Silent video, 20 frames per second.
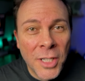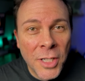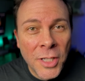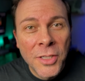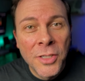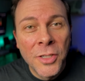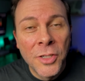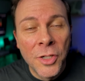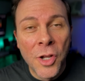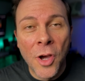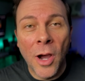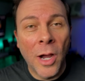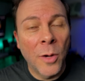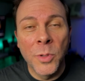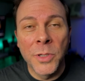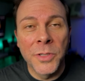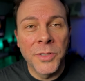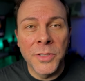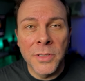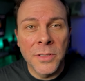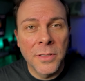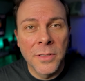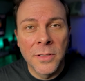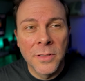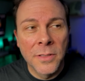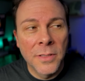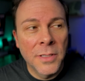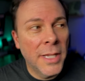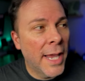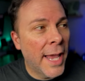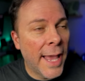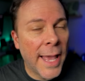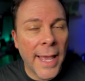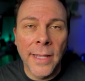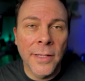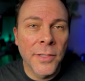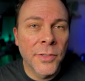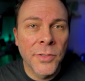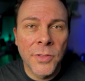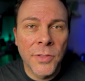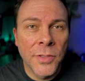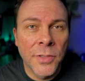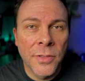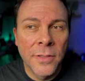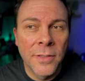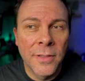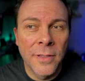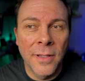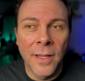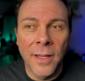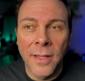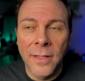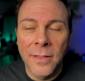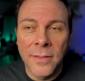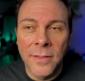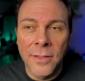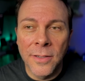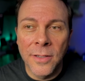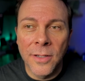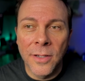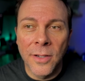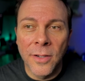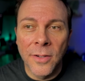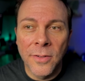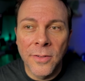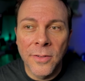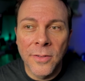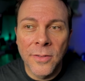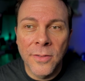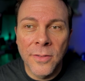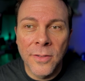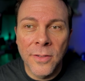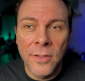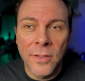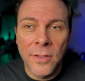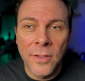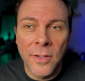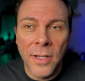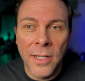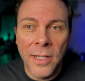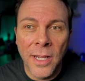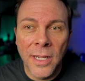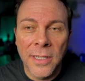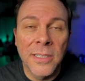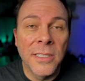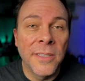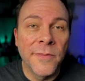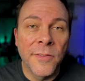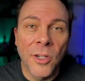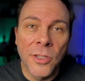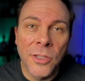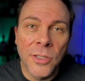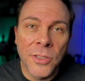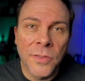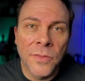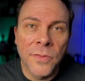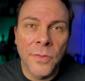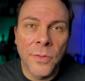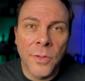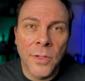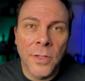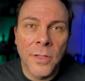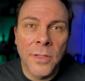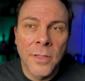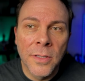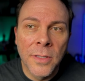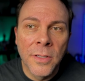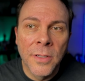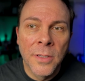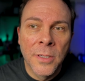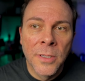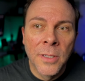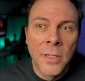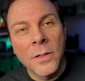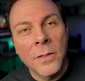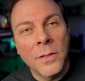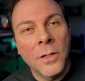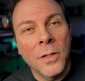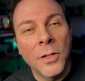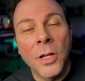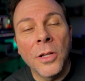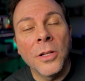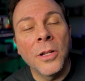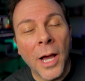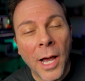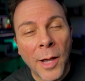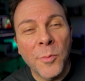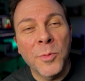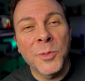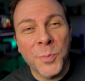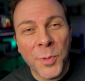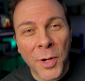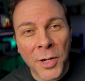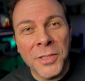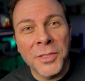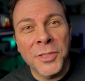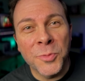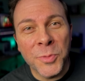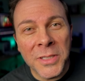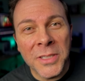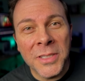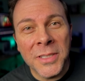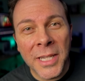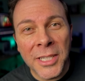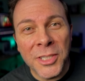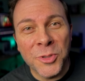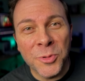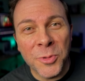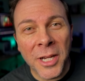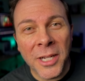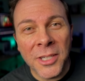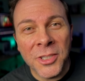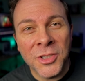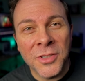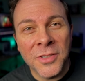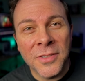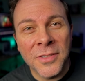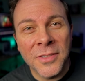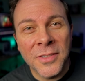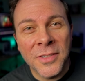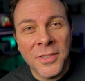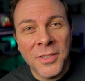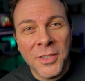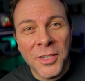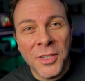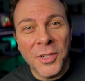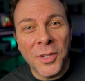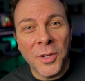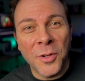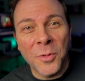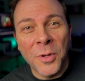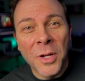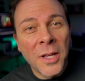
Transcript: No, I wasn't cast. I didn't even audition for it. No, I was brought in to read stage directions. You know,